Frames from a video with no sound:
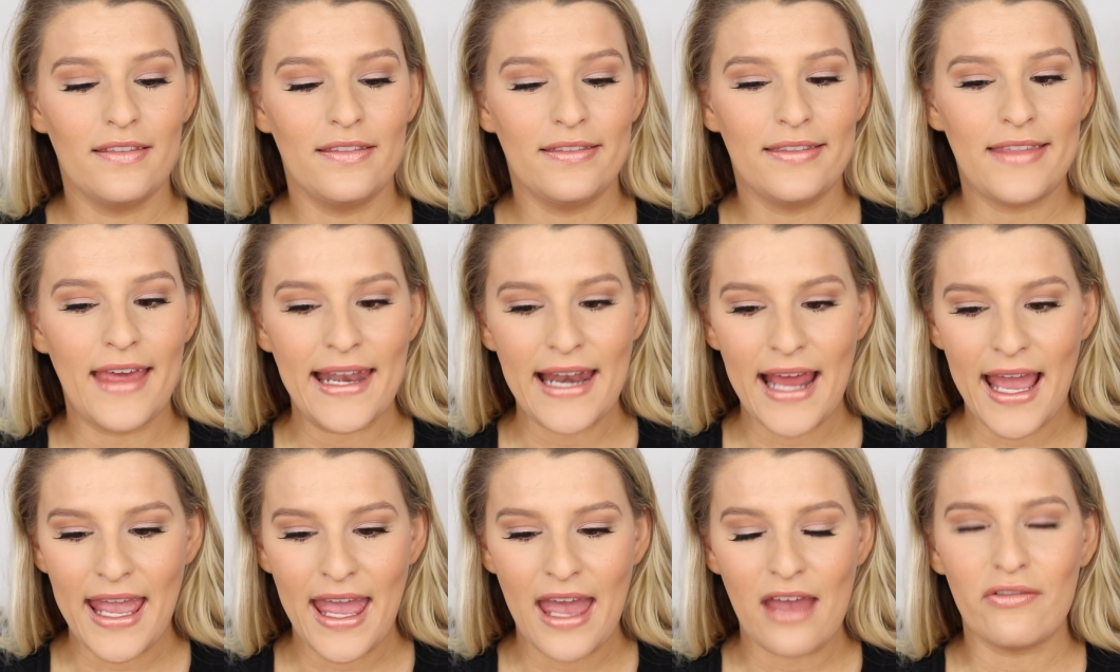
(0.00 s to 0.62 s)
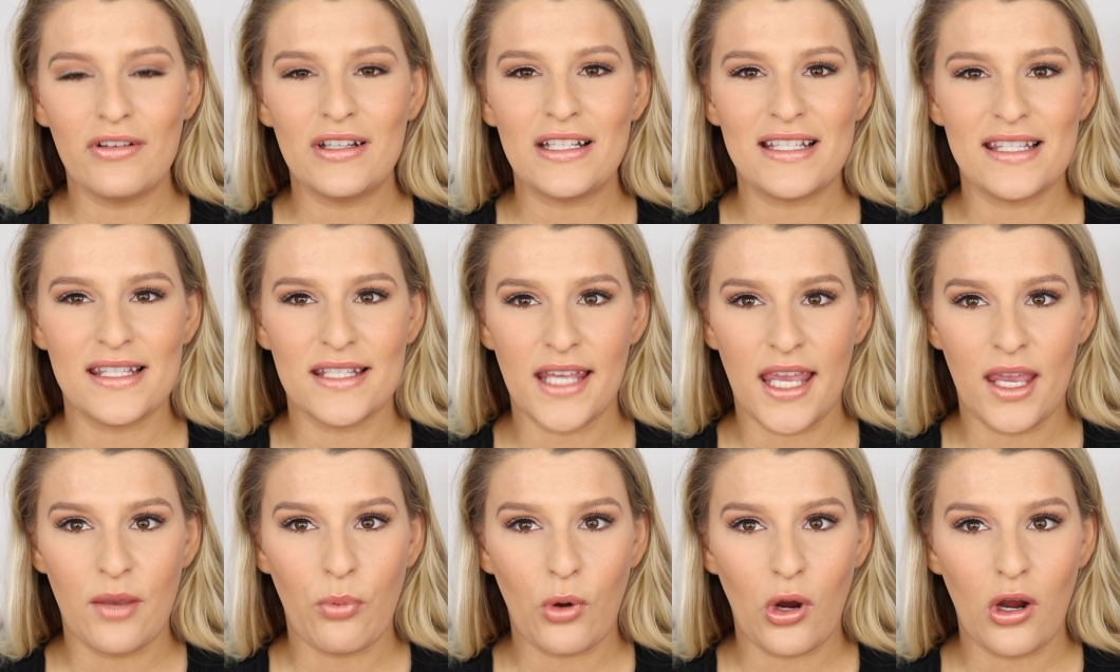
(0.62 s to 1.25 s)
that I have an
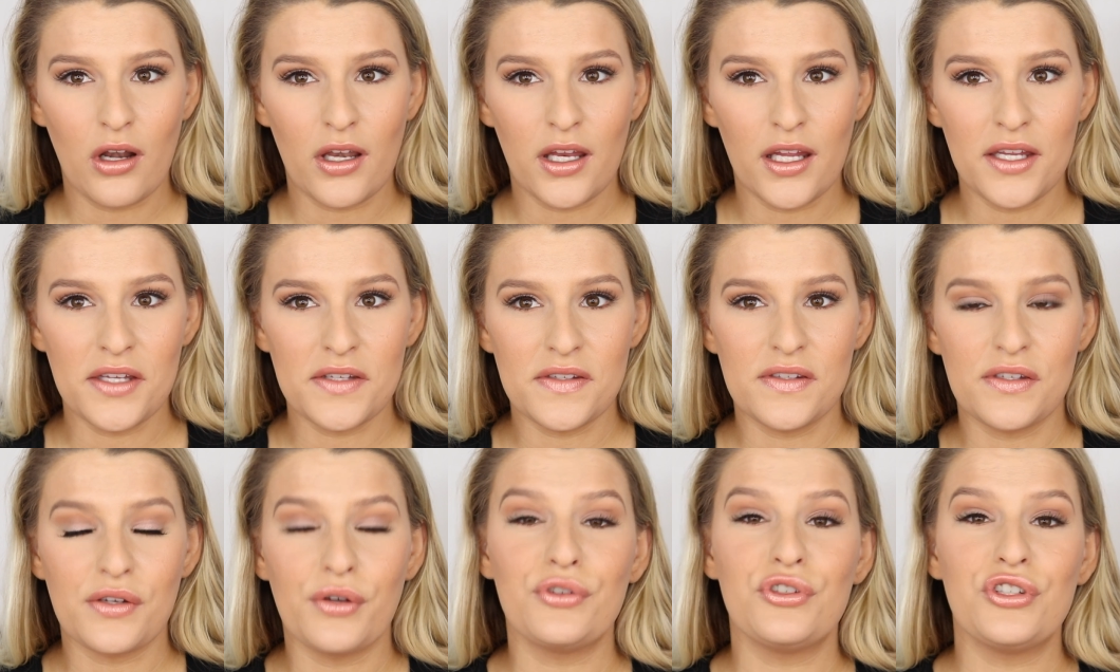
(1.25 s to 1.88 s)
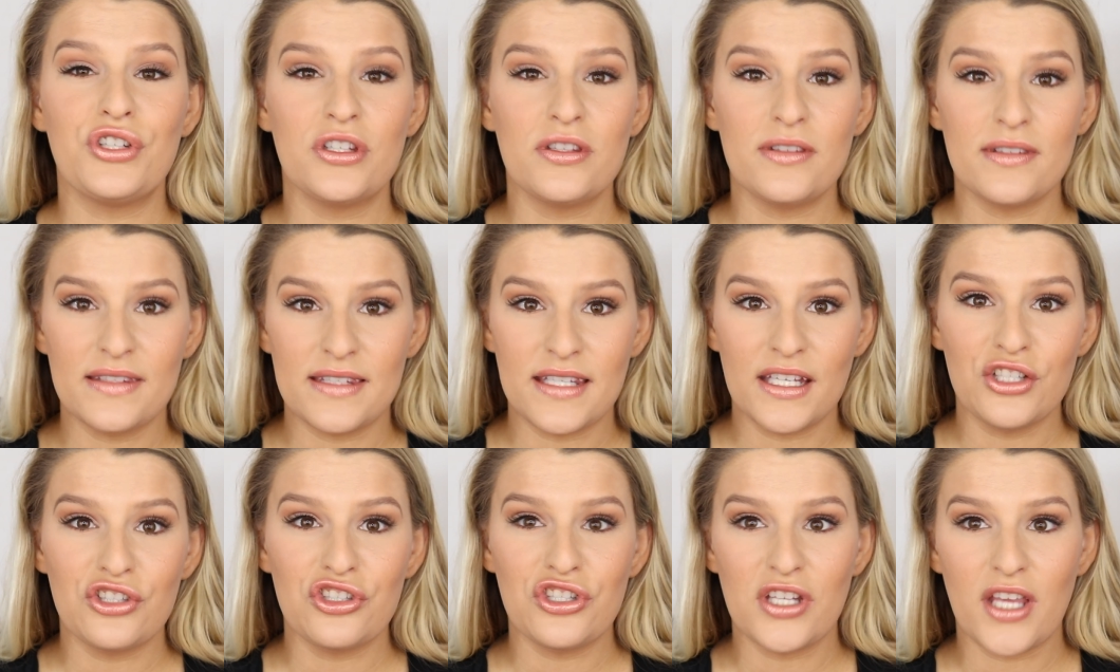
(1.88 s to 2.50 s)
escape artist, so she,
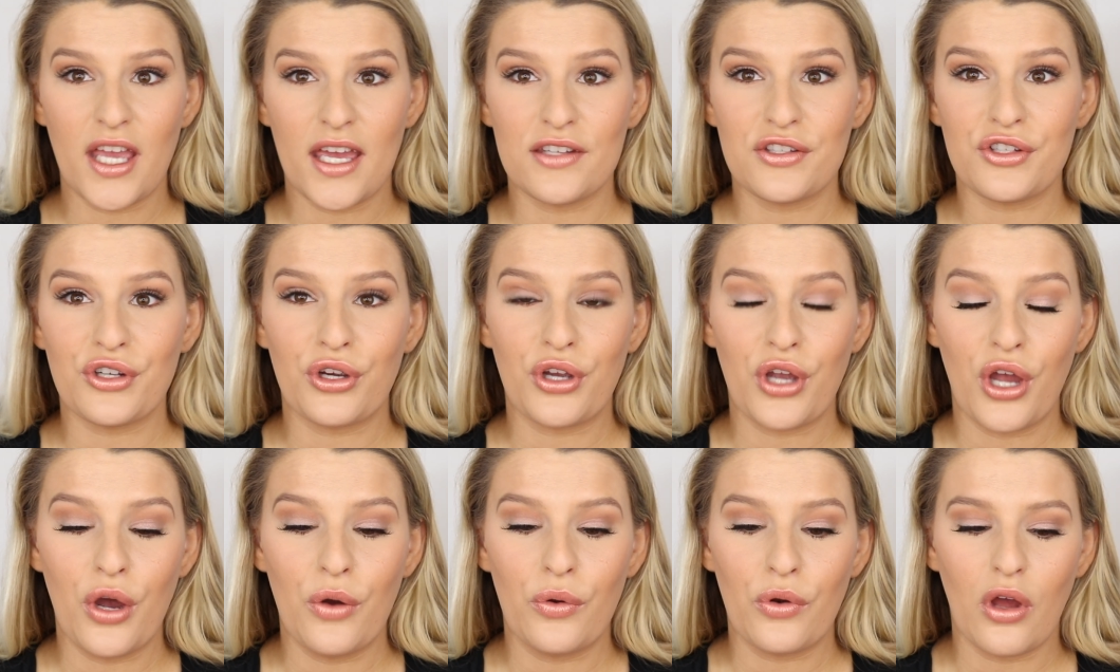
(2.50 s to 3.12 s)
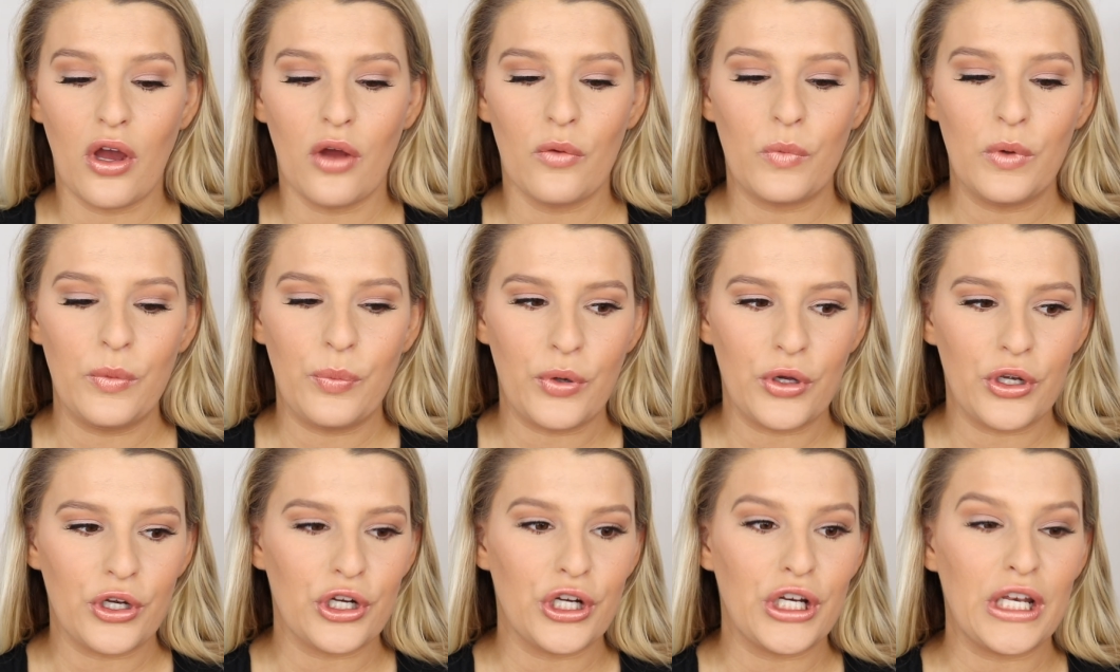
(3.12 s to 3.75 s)
since she has her cone on, we
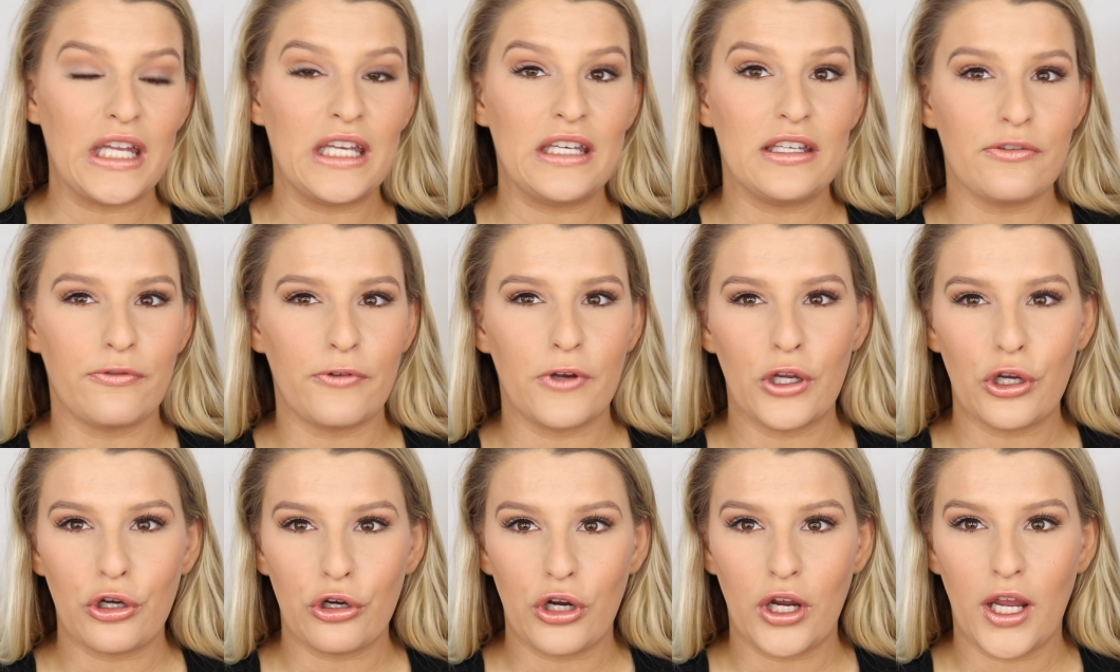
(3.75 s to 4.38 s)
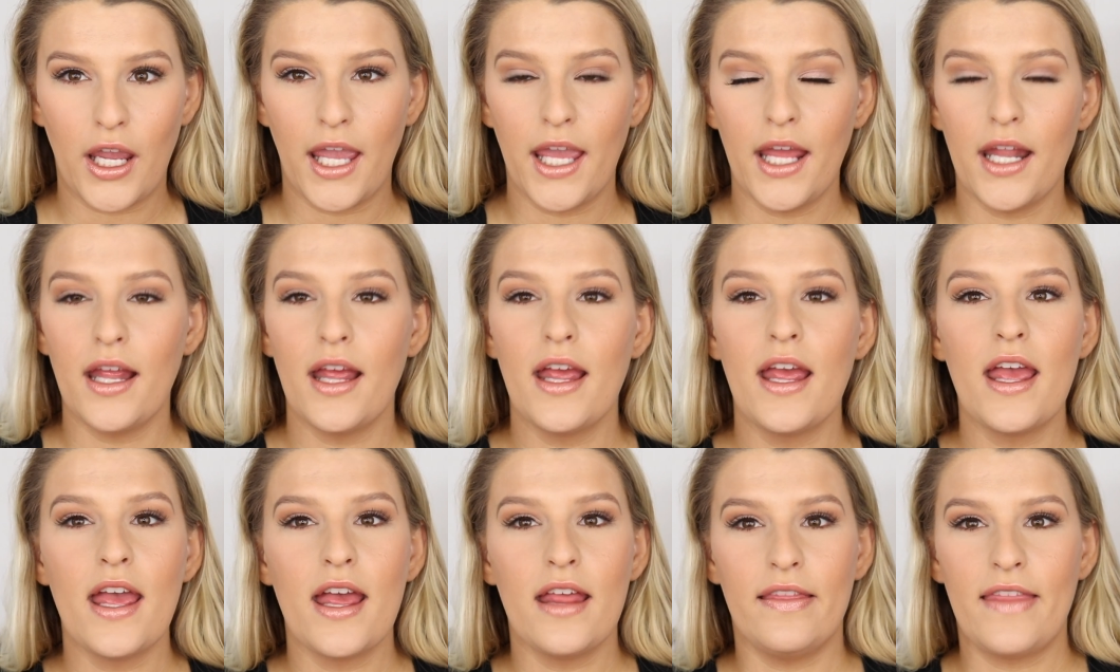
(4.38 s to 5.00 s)
put her in a different crate
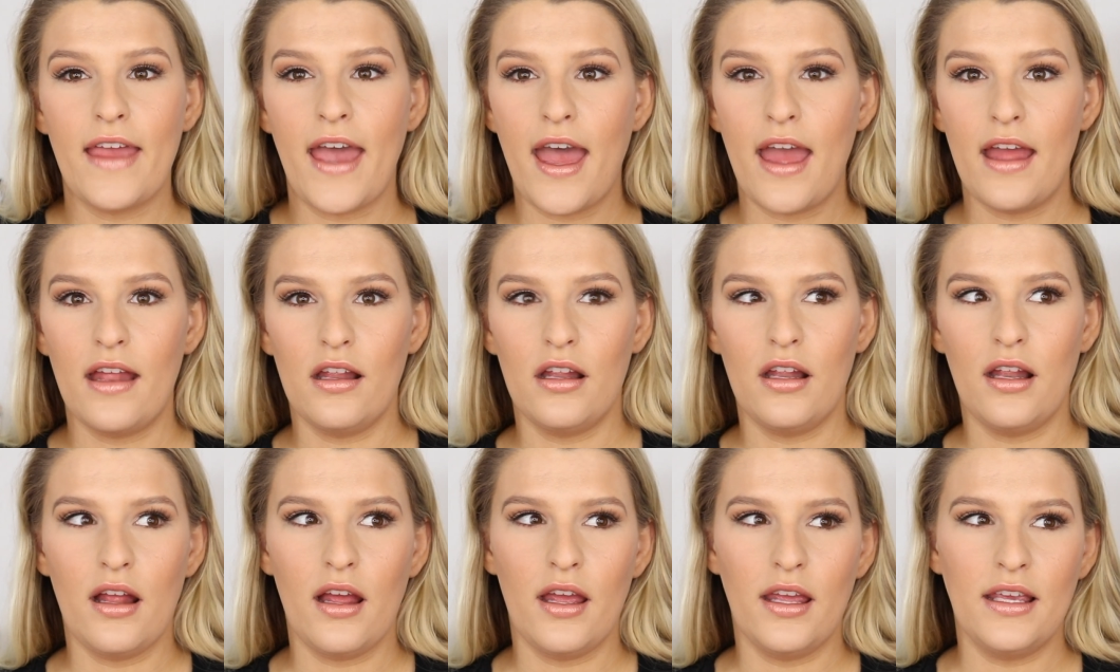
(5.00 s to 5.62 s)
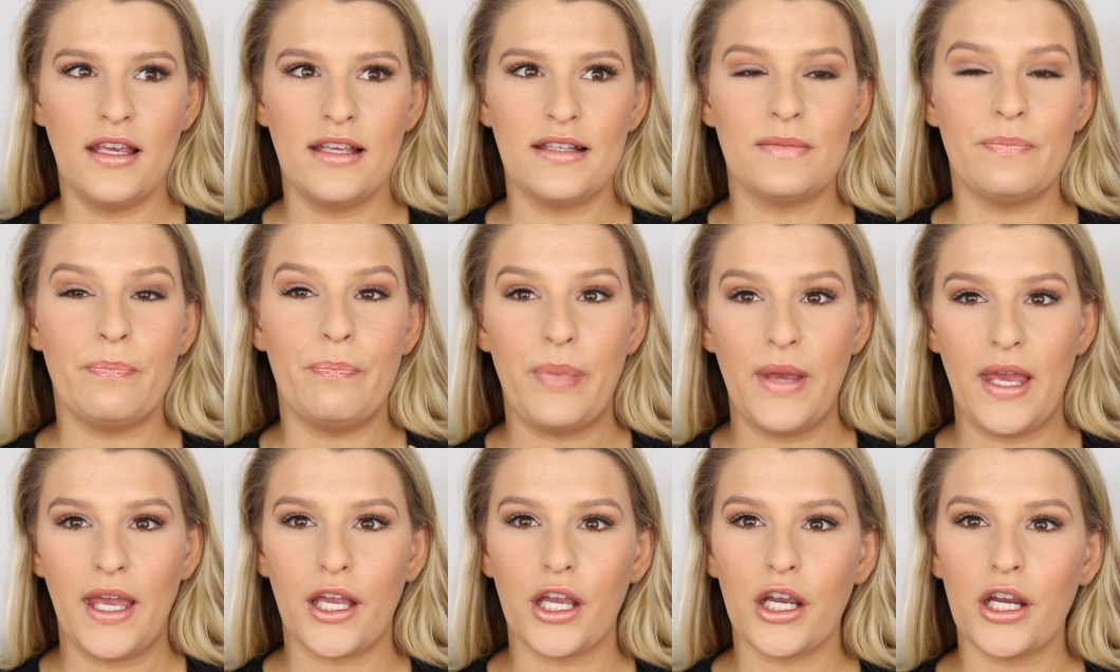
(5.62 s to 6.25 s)
that is
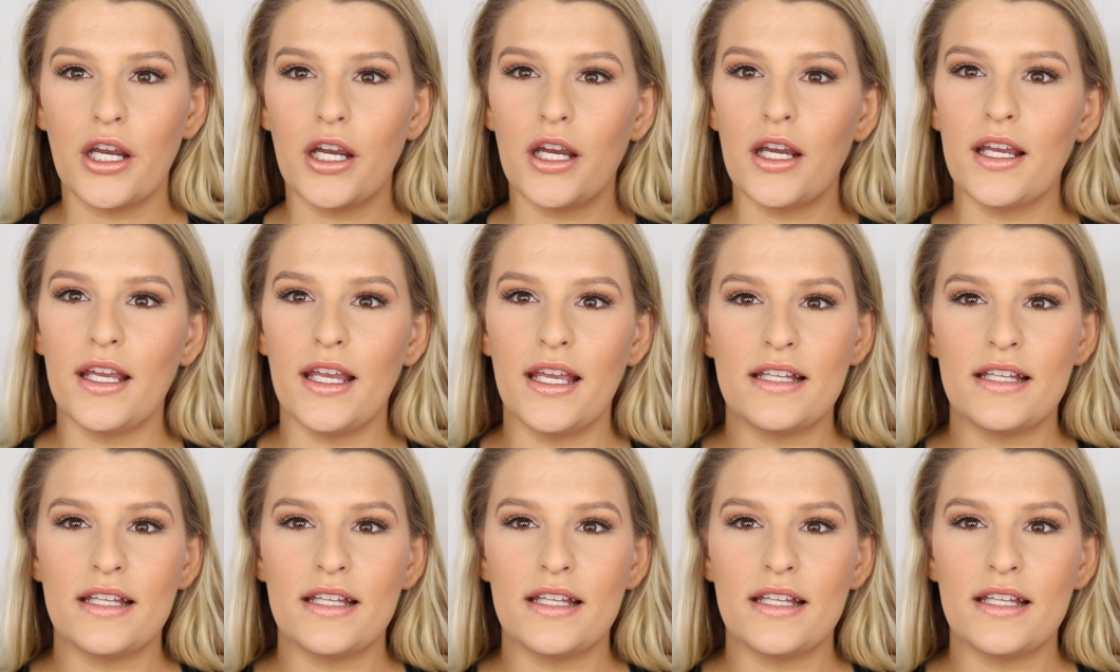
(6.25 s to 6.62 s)
bigger.